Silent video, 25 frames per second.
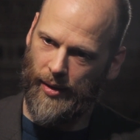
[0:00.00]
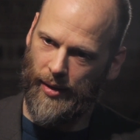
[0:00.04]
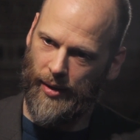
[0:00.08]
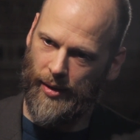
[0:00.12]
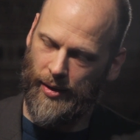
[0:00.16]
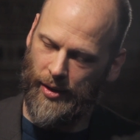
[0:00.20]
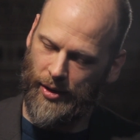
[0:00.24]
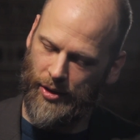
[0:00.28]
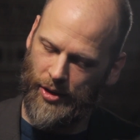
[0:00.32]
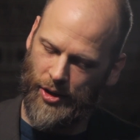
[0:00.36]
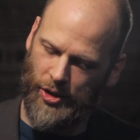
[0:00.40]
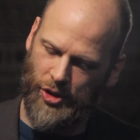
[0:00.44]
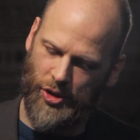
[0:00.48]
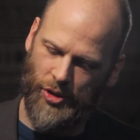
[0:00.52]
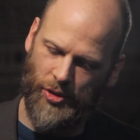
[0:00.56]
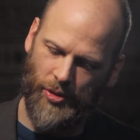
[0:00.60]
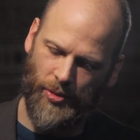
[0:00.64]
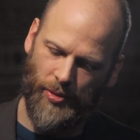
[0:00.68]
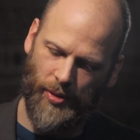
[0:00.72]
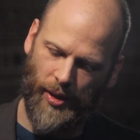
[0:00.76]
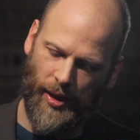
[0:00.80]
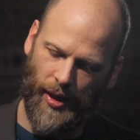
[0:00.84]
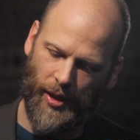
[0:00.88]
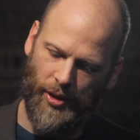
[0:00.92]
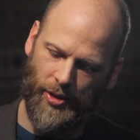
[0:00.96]
addition
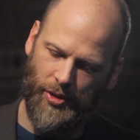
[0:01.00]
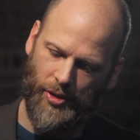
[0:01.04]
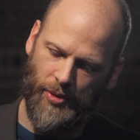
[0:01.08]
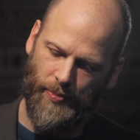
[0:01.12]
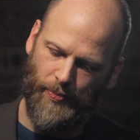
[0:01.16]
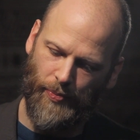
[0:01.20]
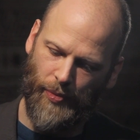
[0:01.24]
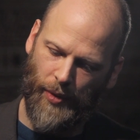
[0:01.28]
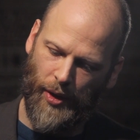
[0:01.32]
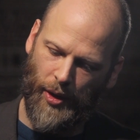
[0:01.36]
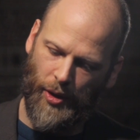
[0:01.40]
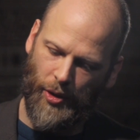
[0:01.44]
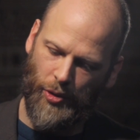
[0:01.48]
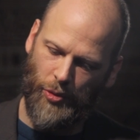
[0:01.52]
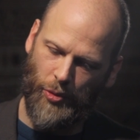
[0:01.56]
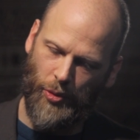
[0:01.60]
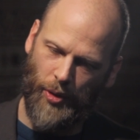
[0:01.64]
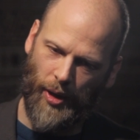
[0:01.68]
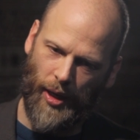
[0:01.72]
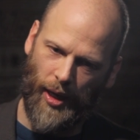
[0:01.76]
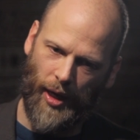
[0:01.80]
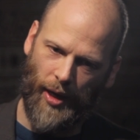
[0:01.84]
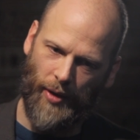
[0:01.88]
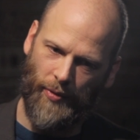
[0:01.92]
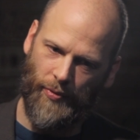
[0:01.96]
to that, you
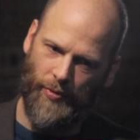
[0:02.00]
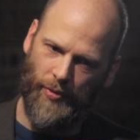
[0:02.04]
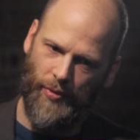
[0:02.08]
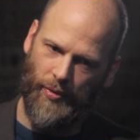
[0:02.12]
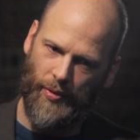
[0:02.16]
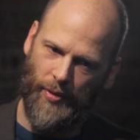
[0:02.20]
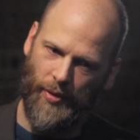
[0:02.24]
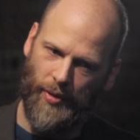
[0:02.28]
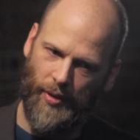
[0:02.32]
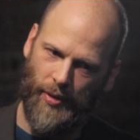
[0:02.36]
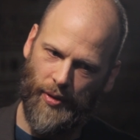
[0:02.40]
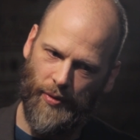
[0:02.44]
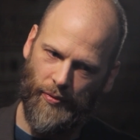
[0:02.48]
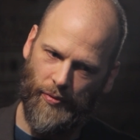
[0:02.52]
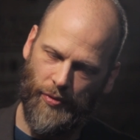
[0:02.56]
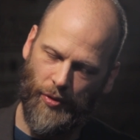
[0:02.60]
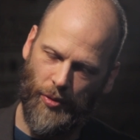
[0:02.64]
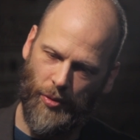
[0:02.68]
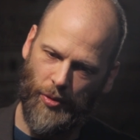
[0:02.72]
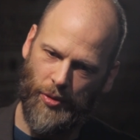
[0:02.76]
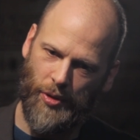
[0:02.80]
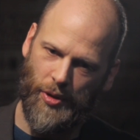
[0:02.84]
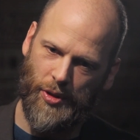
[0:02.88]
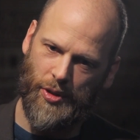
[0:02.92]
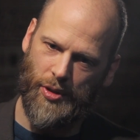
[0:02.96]
have the
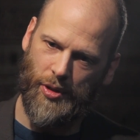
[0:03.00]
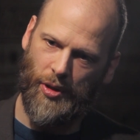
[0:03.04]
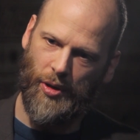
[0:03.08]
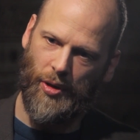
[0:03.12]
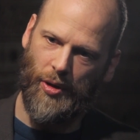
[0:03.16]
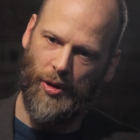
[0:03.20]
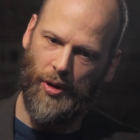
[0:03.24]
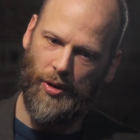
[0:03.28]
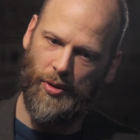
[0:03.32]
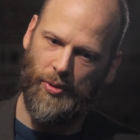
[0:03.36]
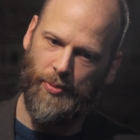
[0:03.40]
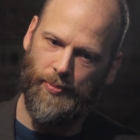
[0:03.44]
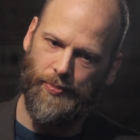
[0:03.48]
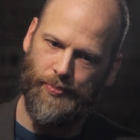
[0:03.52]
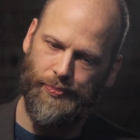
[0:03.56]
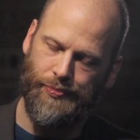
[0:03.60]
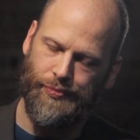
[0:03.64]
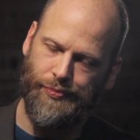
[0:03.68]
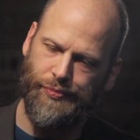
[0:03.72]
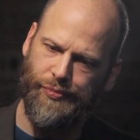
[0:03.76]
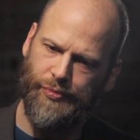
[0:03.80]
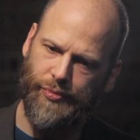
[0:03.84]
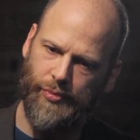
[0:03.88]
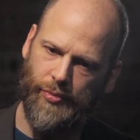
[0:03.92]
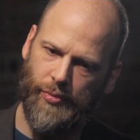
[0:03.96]
focus on
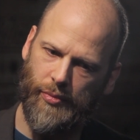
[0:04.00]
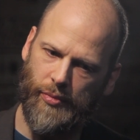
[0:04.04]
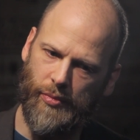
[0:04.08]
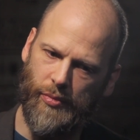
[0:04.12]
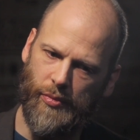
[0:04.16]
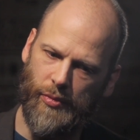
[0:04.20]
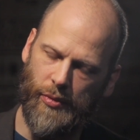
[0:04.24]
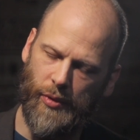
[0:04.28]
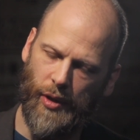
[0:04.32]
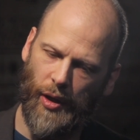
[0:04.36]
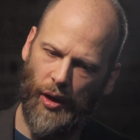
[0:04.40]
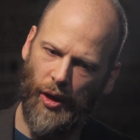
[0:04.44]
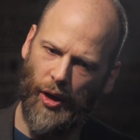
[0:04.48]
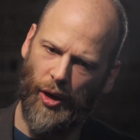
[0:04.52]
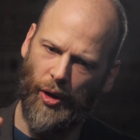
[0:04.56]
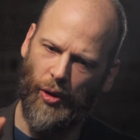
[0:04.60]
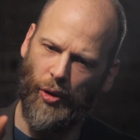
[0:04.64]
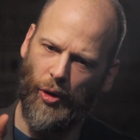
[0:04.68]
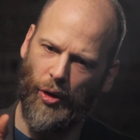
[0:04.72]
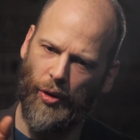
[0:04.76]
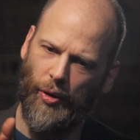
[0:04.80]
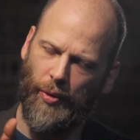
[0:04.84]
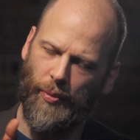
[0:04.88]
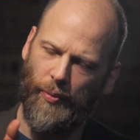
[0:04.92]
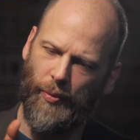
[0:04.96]

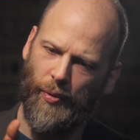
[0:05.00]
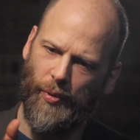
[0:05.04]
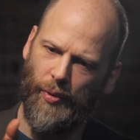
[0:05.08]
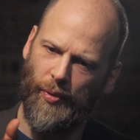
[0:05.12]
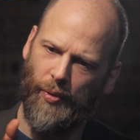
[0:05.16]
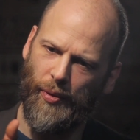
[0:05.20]
or